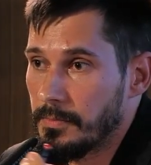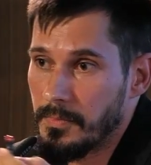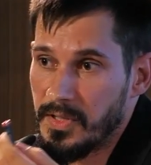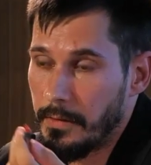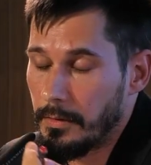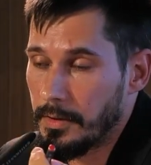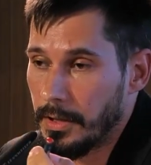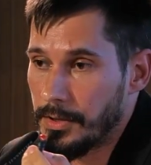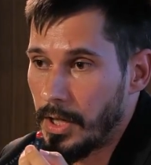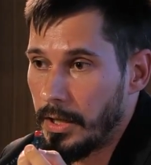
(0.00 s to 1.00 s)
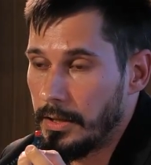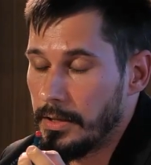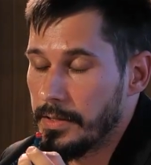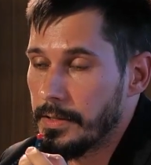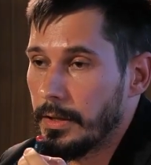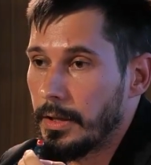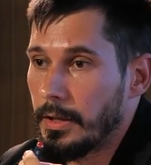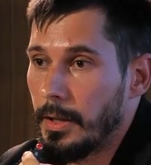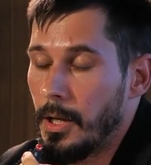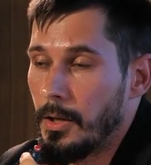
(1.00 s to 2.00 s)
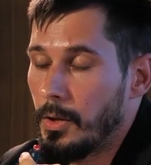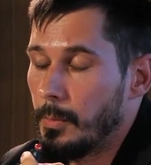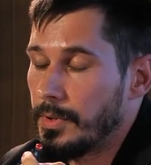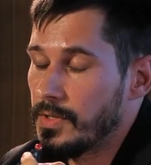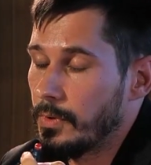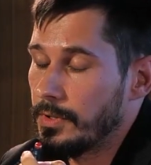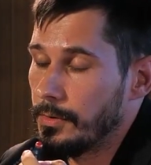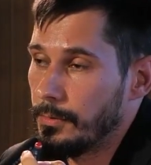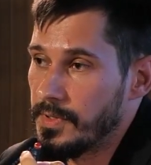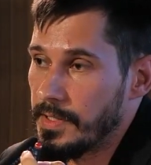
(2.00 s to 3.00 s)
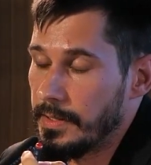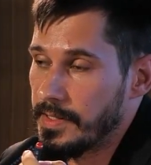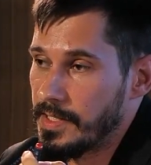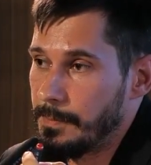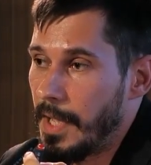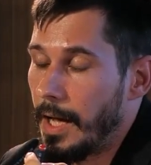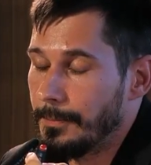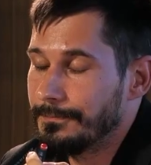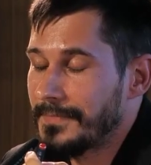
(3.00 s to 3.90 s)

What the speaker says: several like Chinese companies want to use it as a spa.